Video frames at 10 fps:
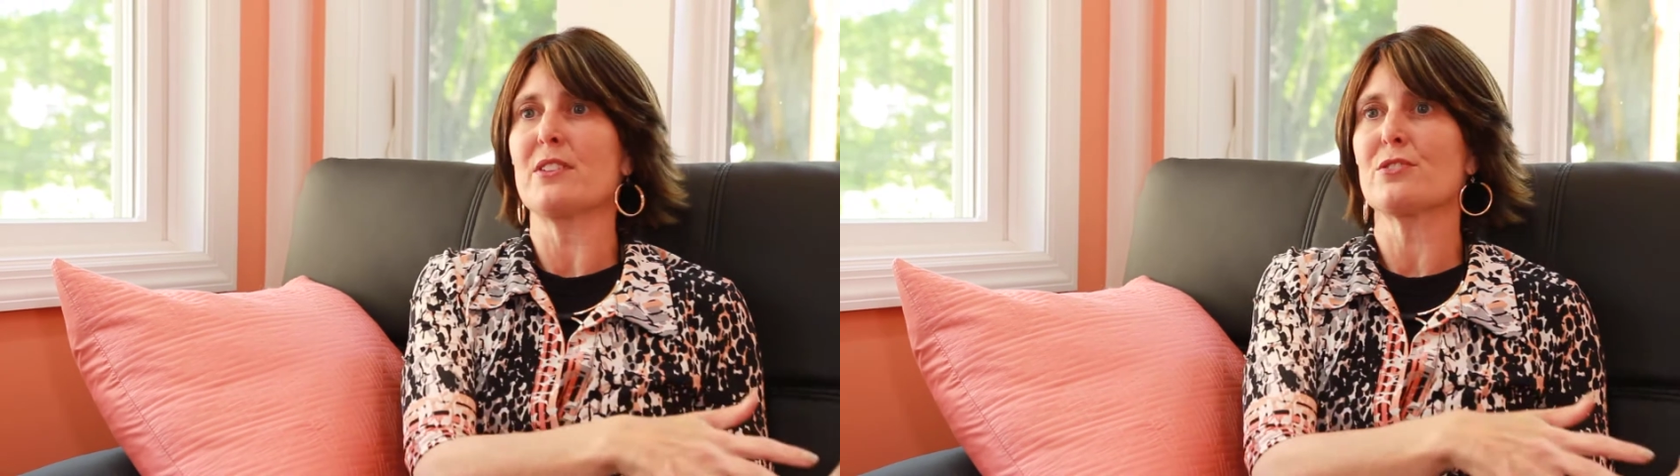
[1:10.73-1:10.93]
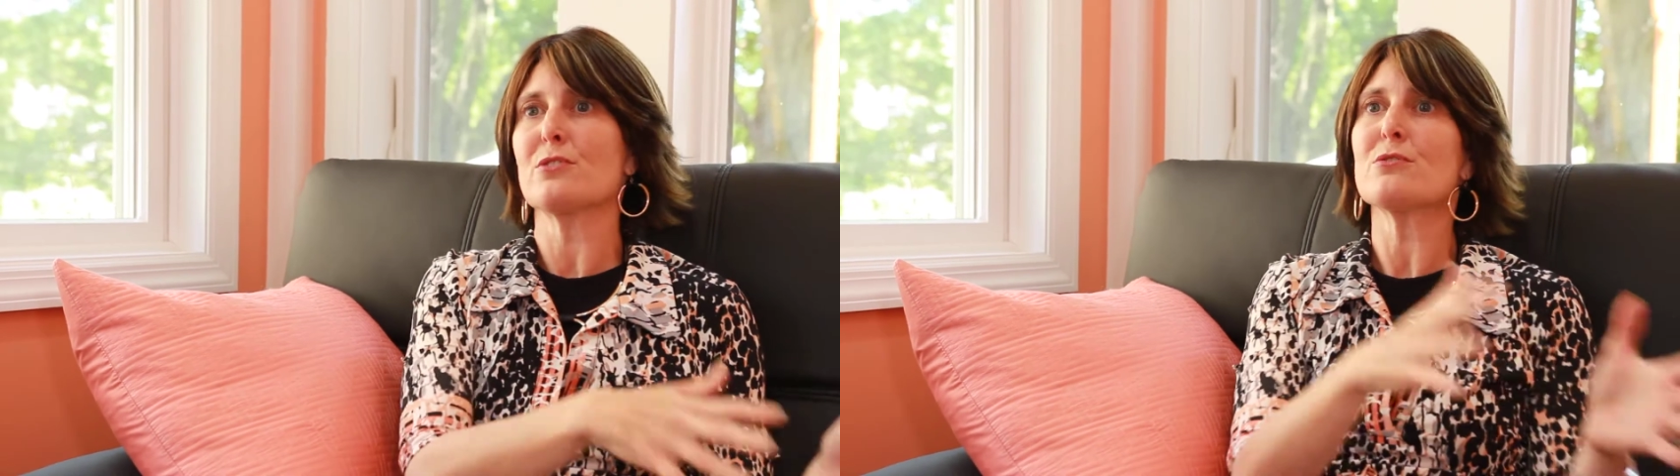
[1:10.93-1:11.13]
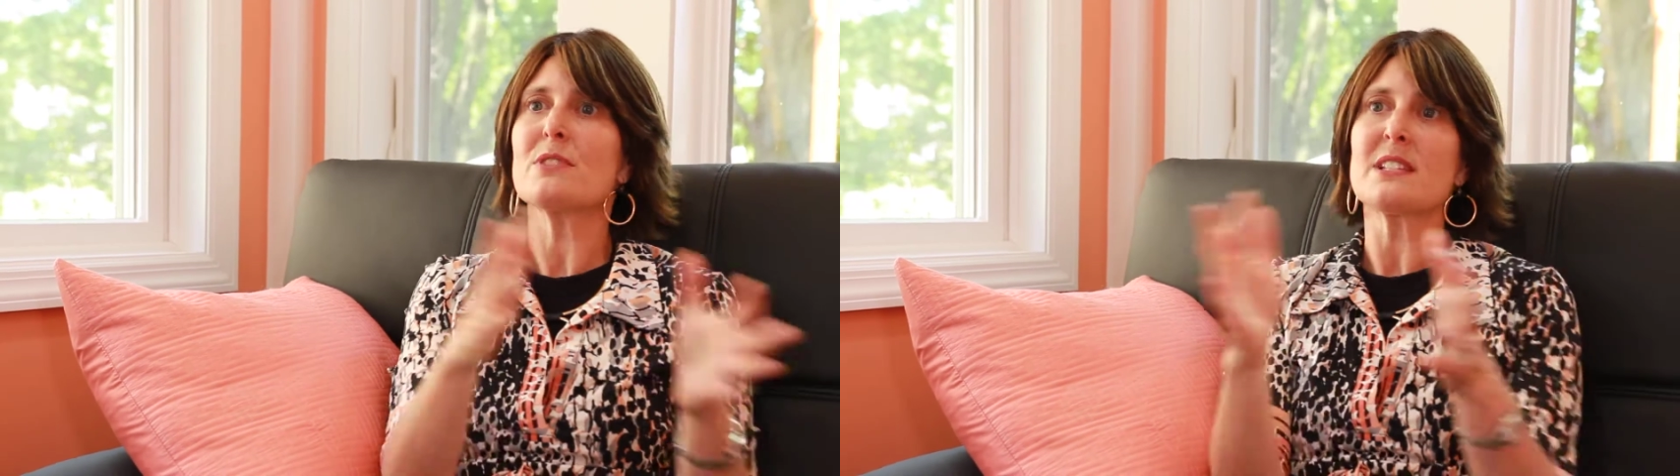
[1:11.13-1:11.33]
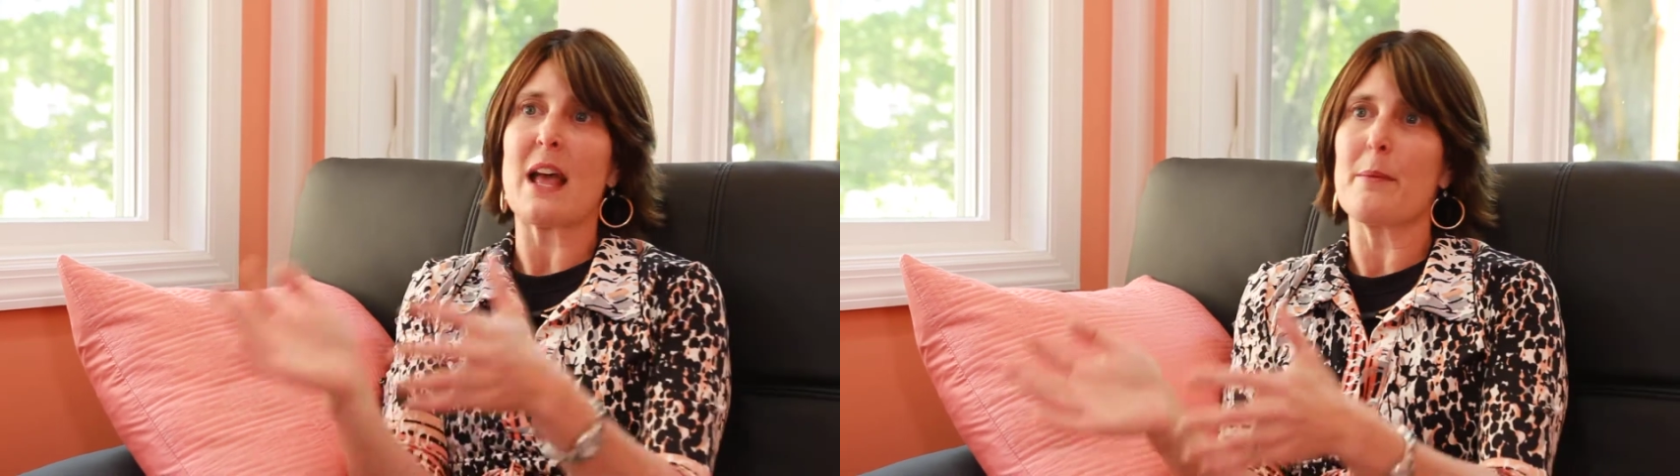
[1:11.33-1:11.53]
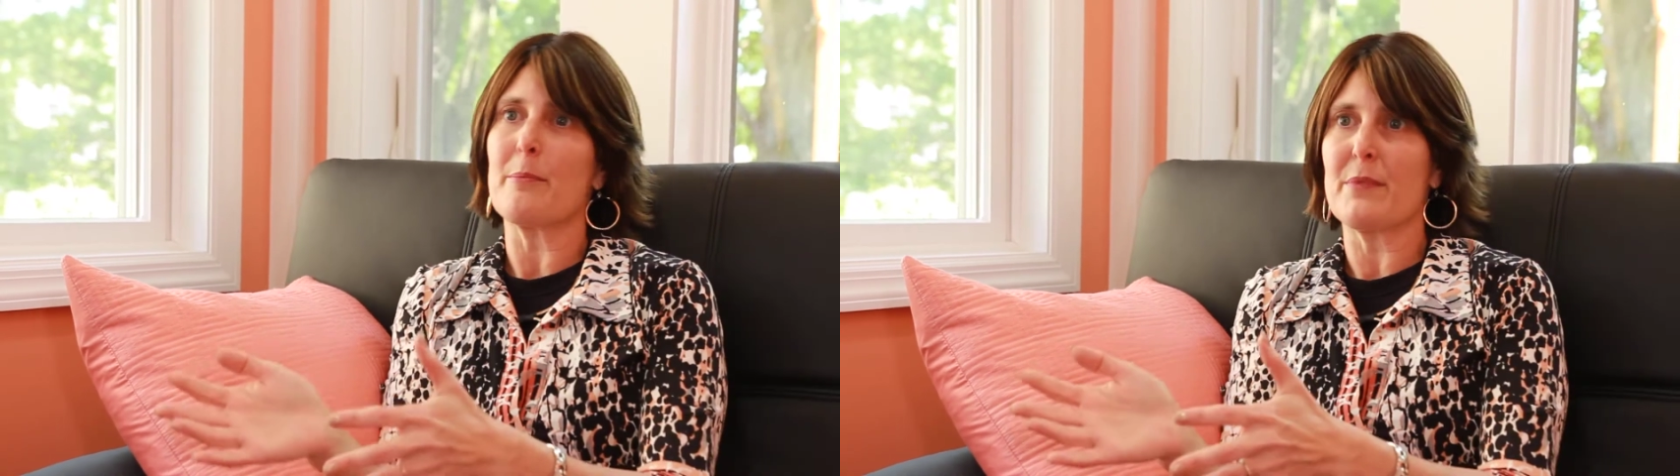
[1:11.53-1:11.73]
surgeries
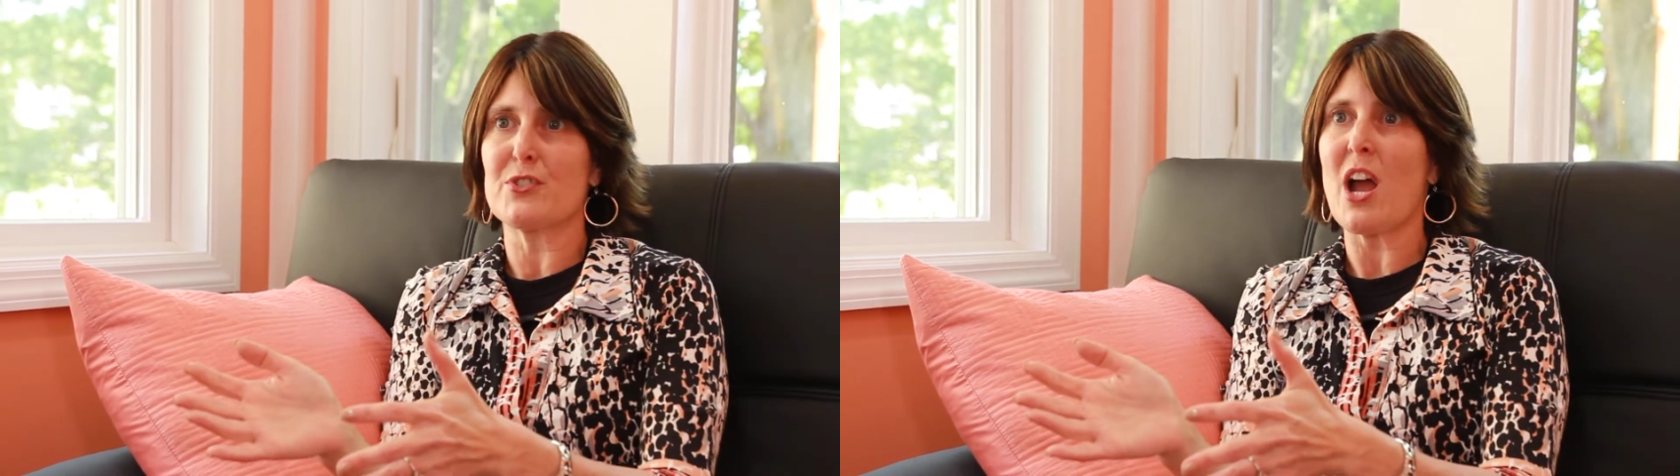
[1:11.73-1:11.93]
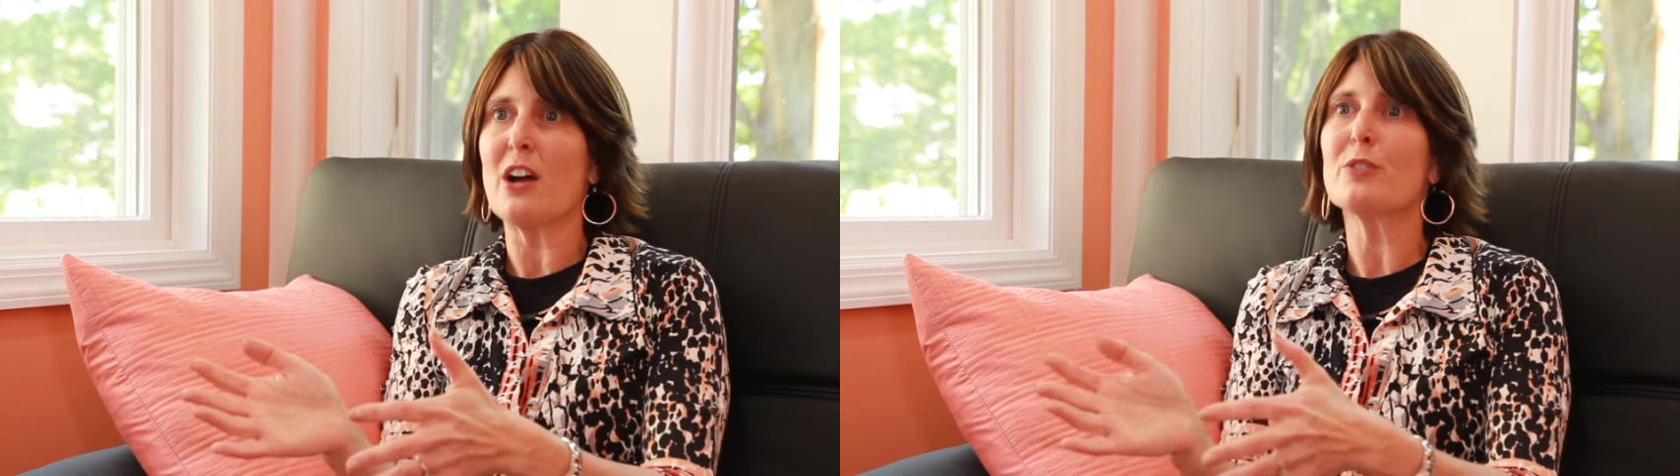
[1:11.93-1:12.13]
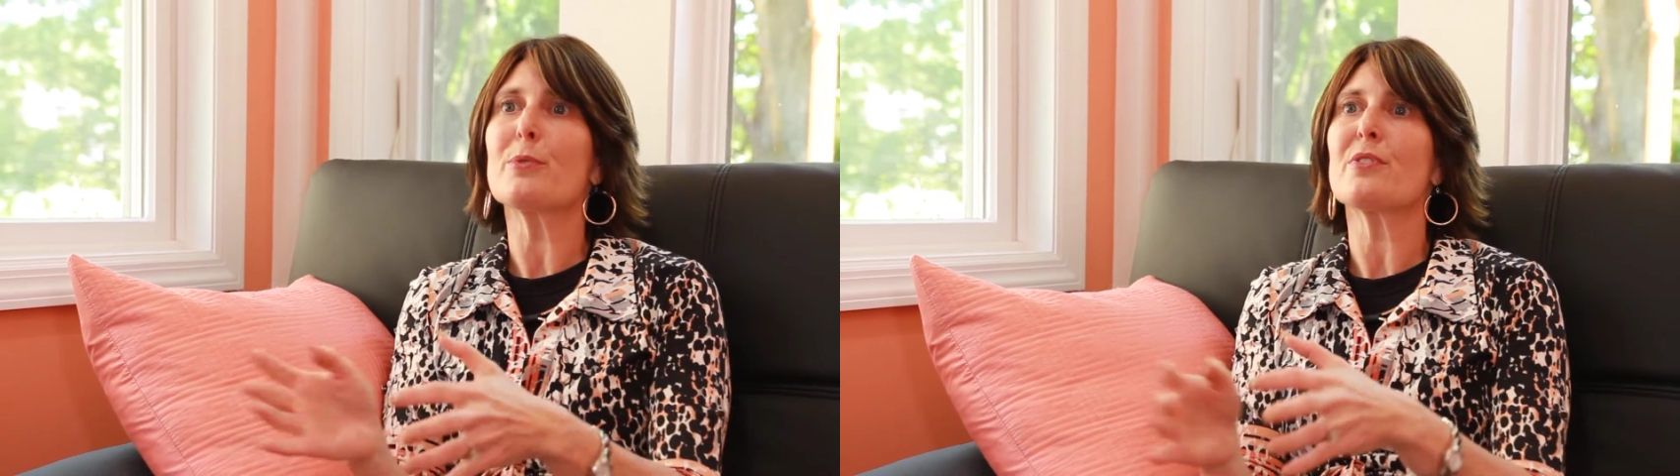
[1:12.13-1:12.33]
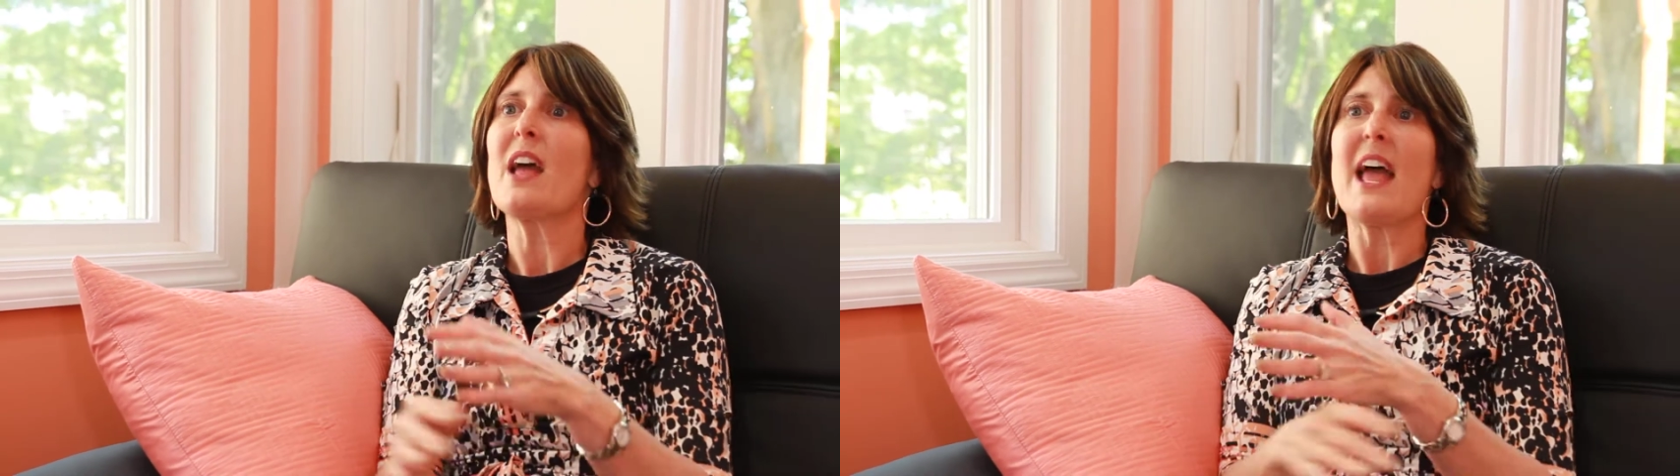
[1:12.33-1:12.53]
and childbirth,